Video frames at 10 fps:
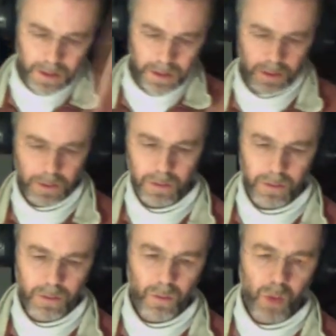2,
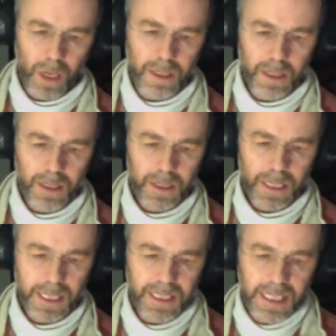1 is
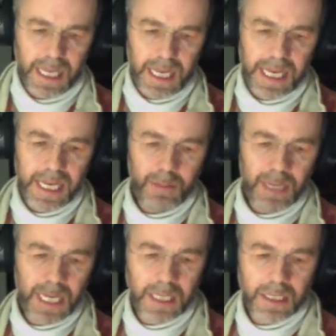D. In a
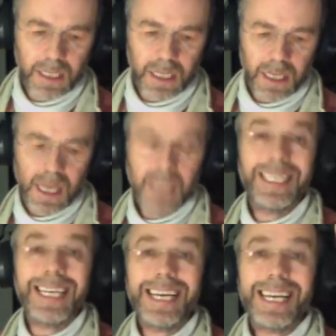minute,
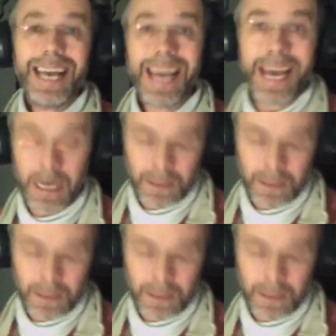D here.